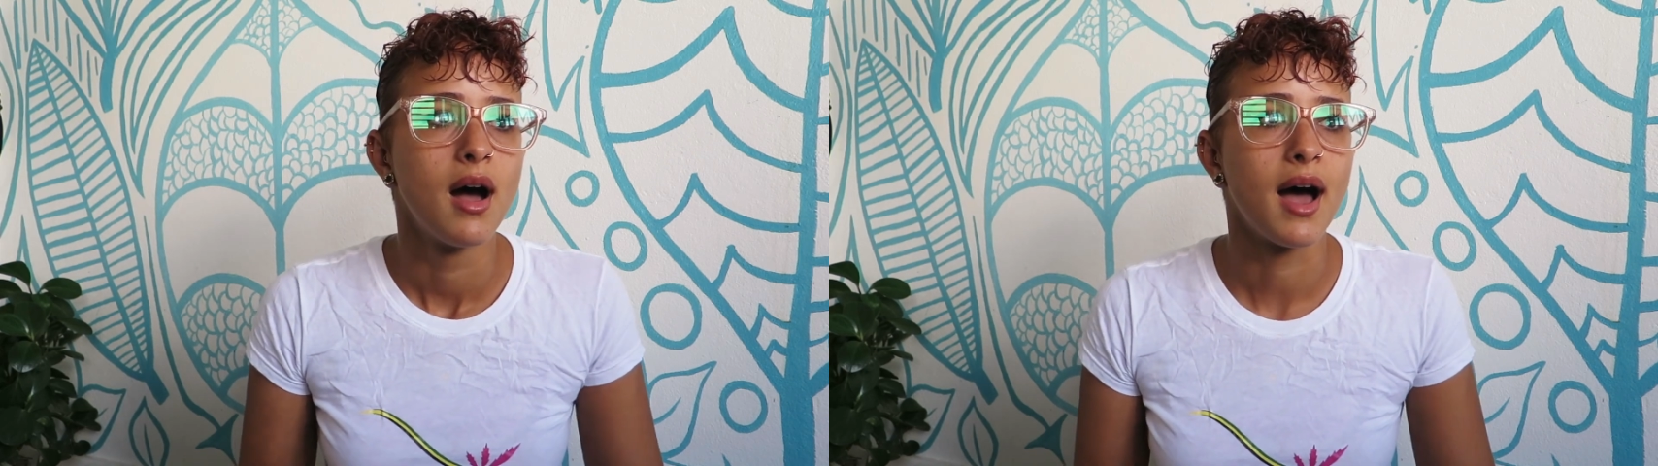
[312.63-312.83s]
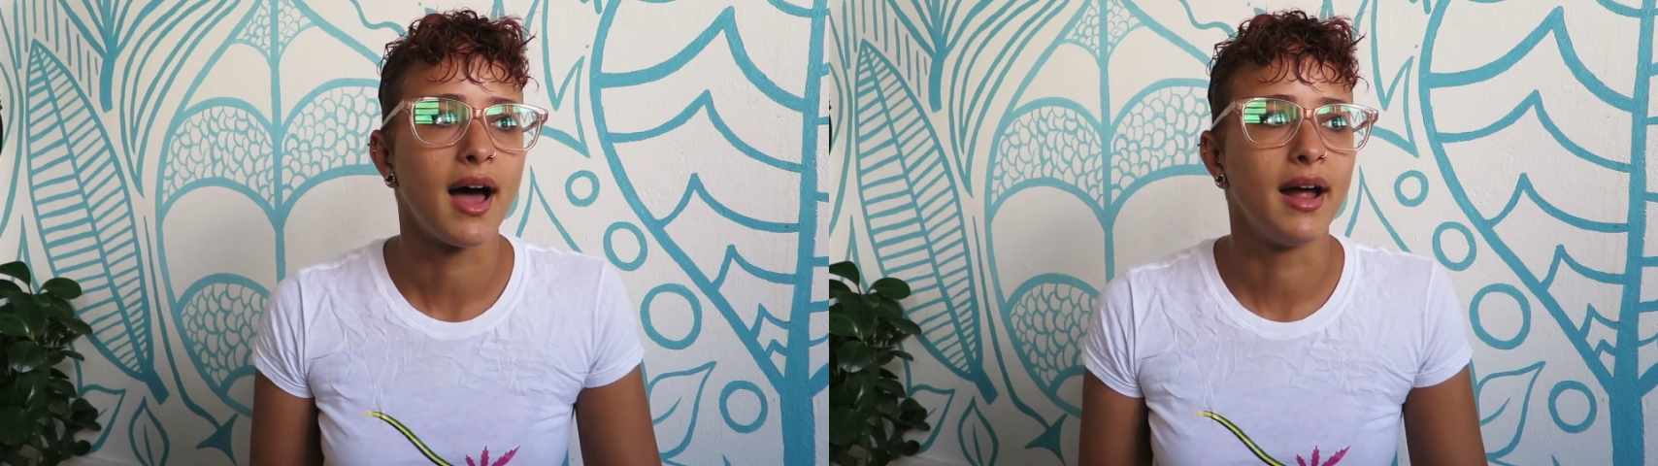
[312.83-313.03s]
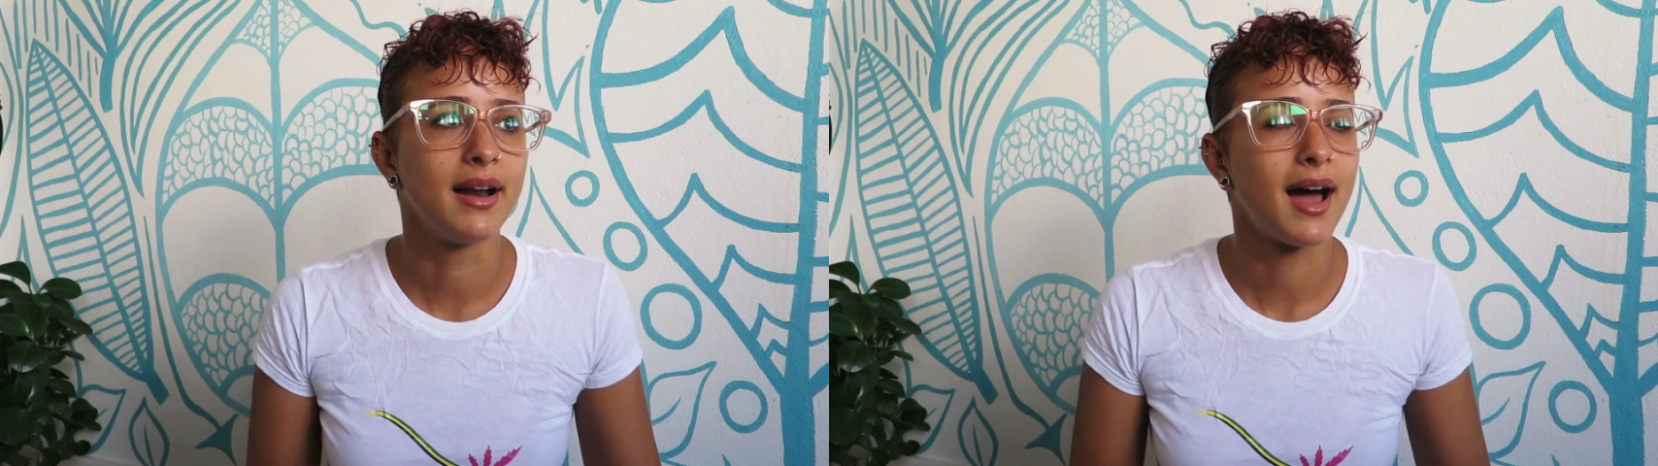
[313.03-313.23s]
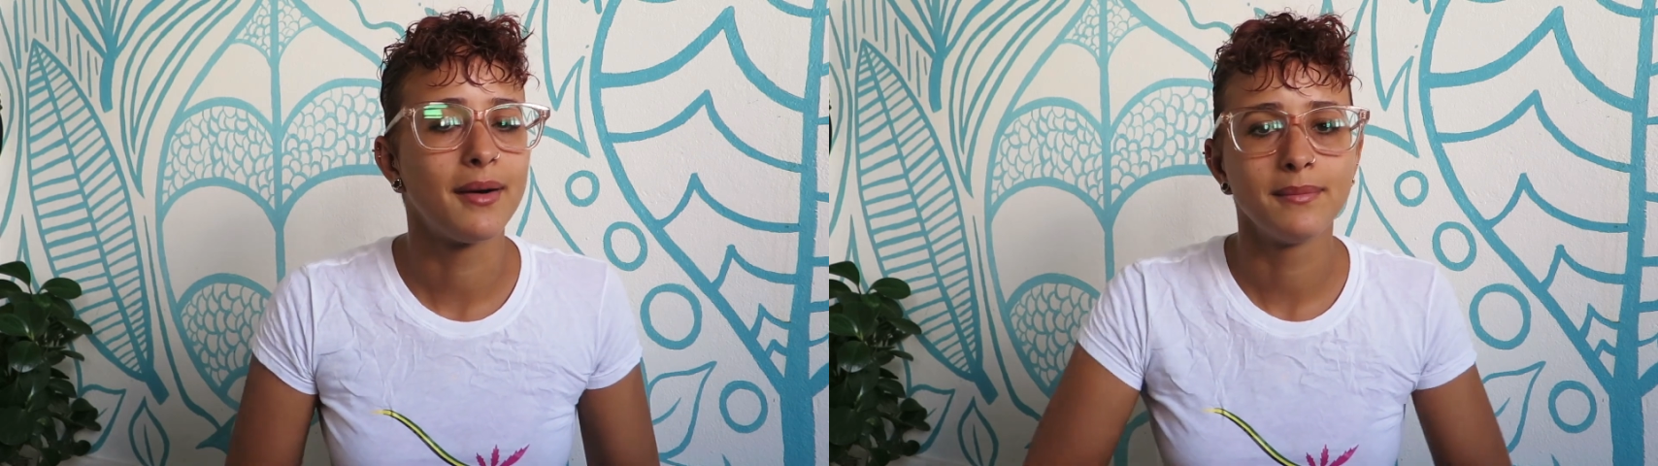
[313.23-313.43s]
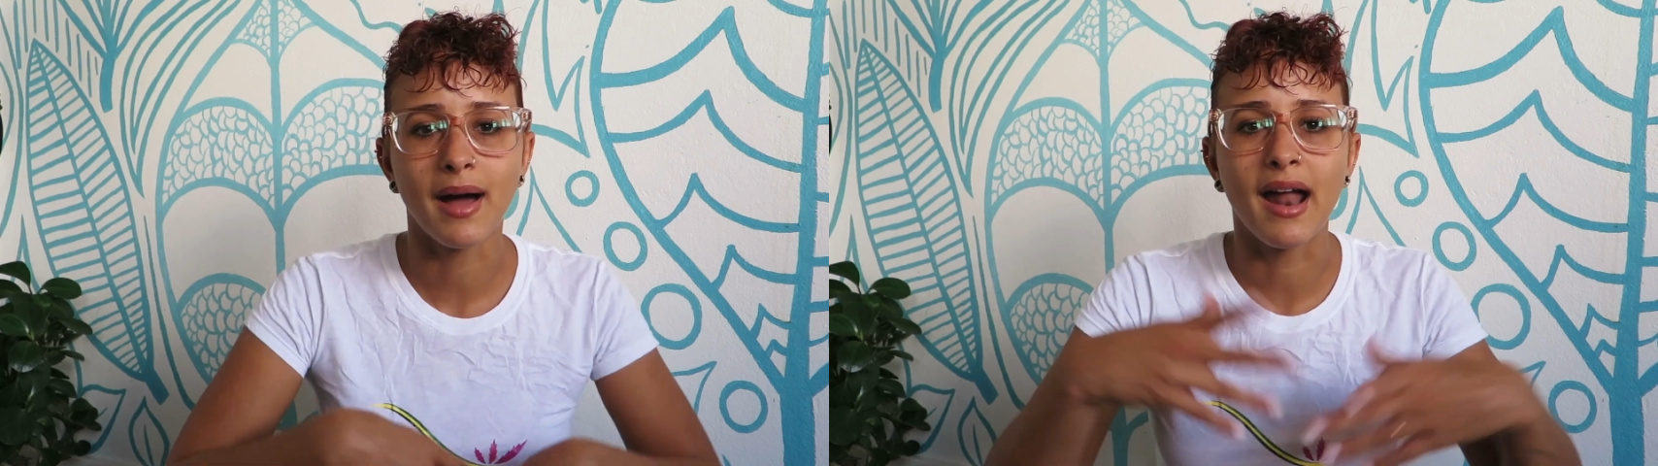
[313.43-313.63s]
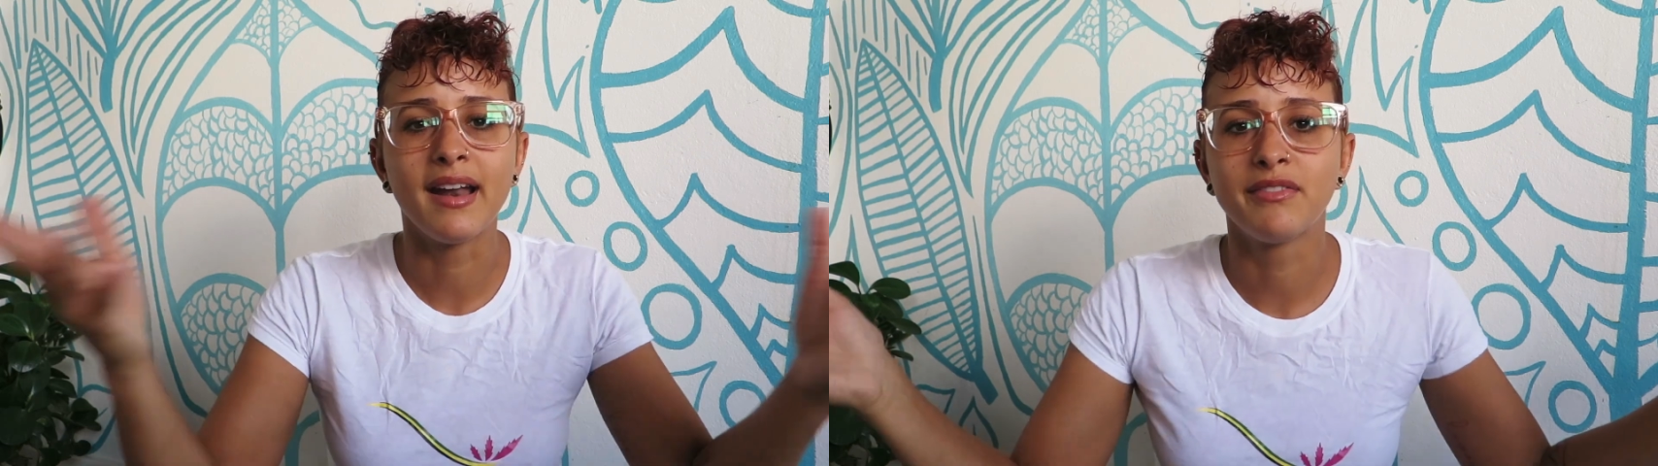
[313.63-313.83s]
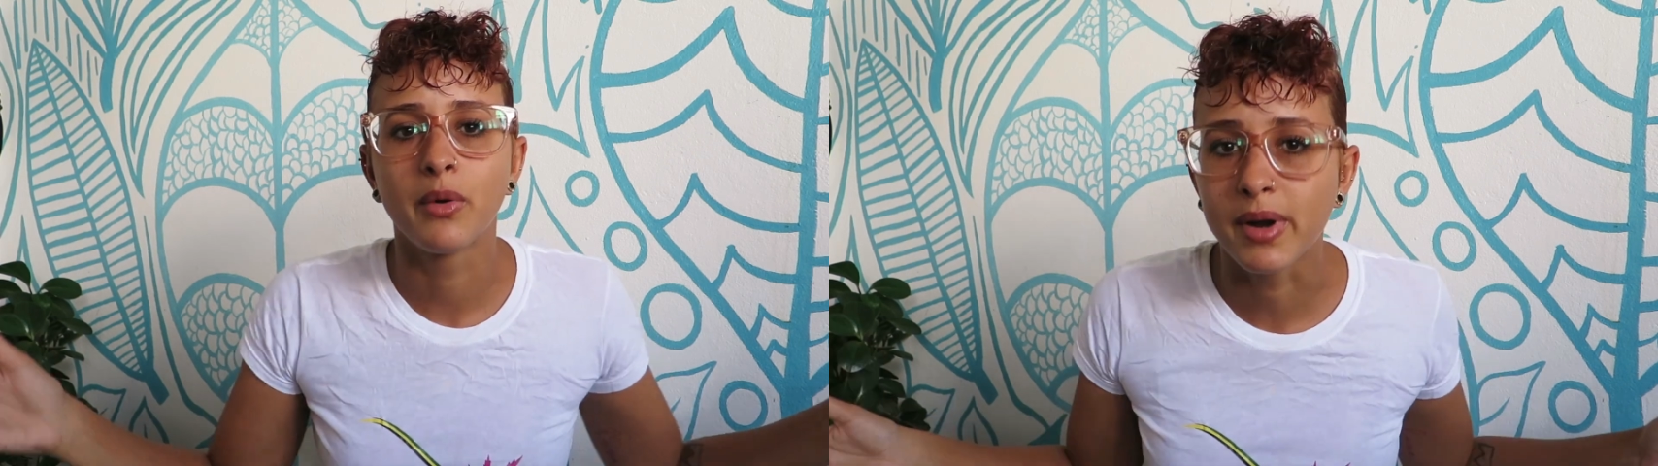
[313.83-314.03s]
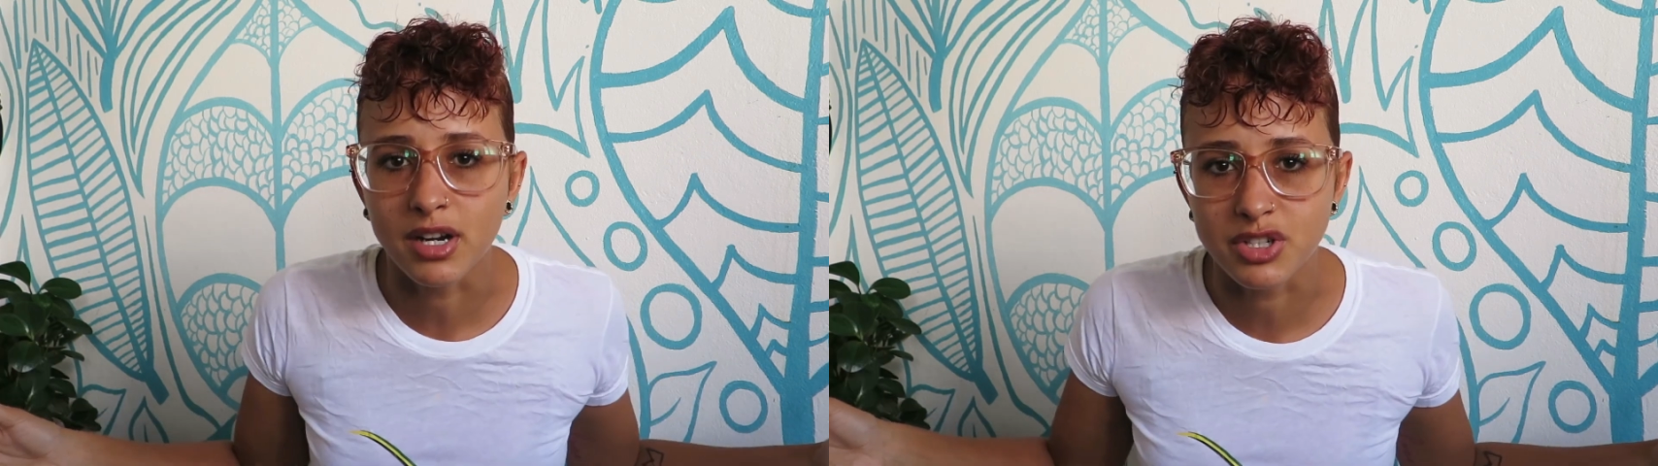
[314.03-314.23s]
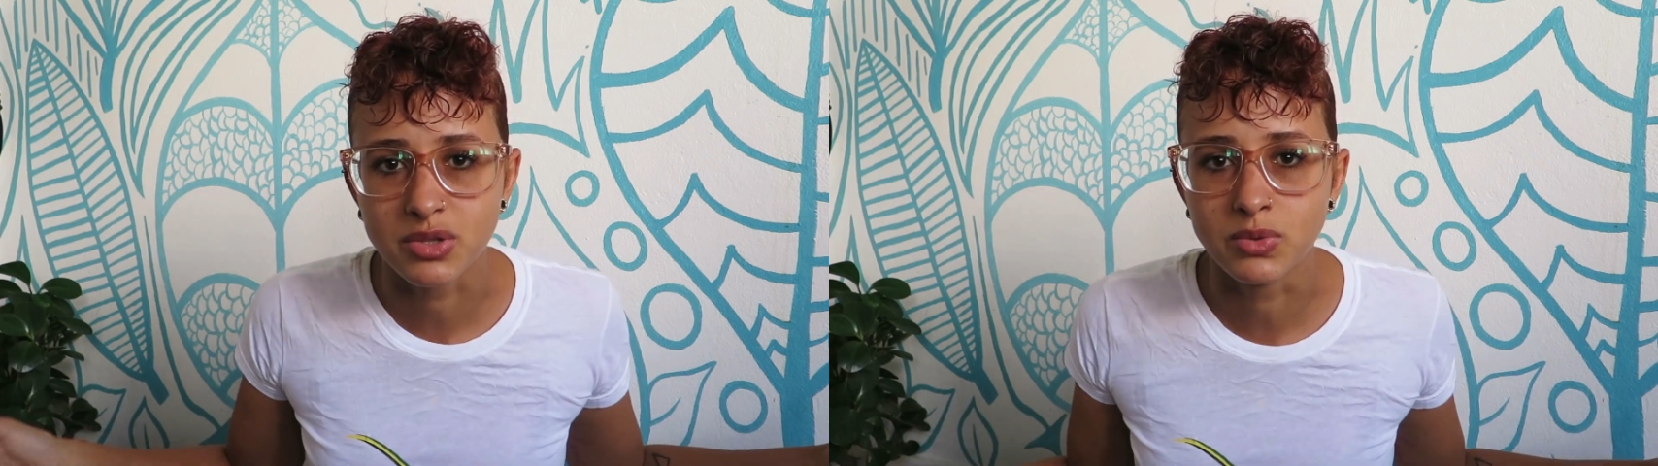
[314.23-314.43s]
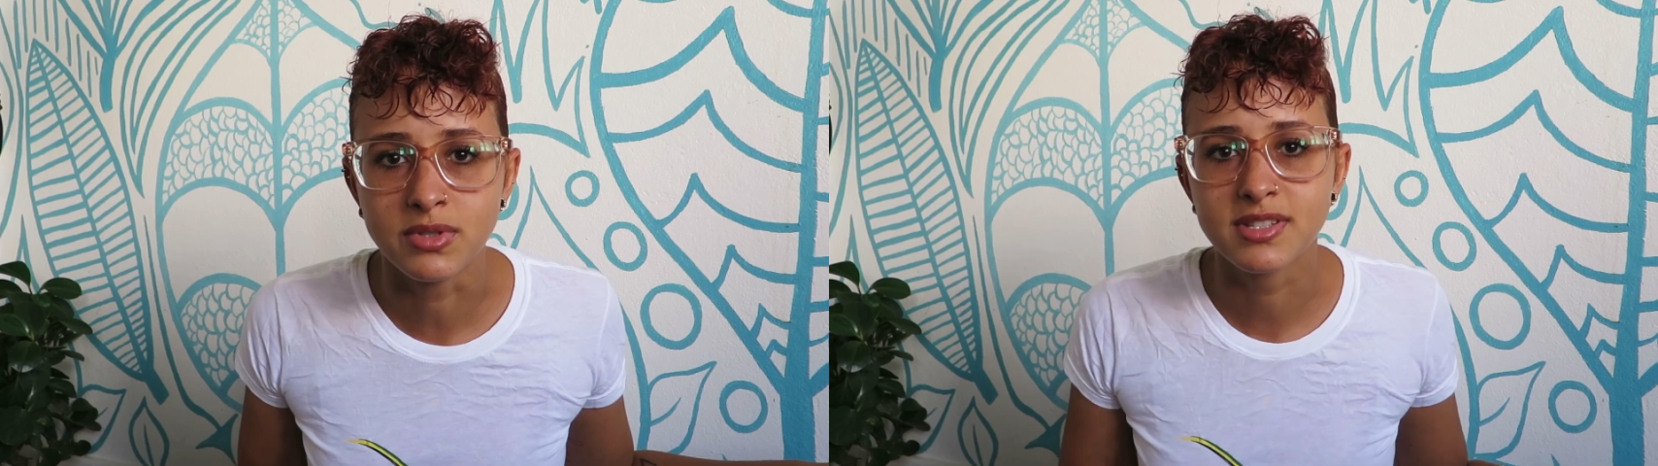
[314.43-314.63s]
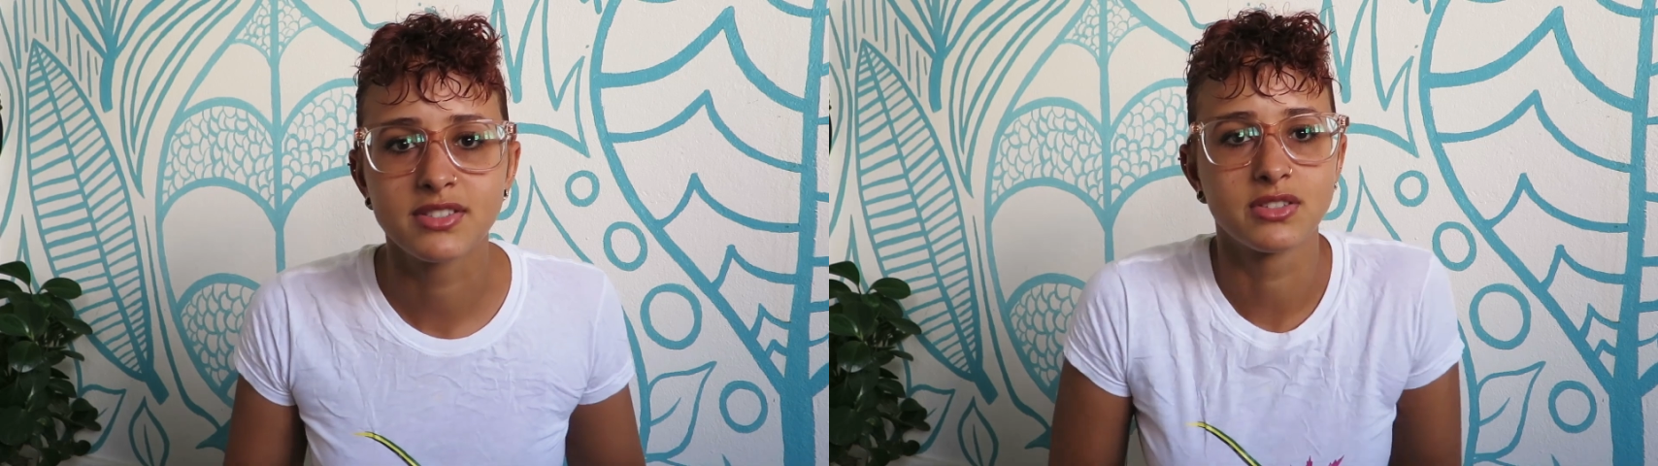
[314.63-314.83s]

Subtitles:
And I never wear shoes,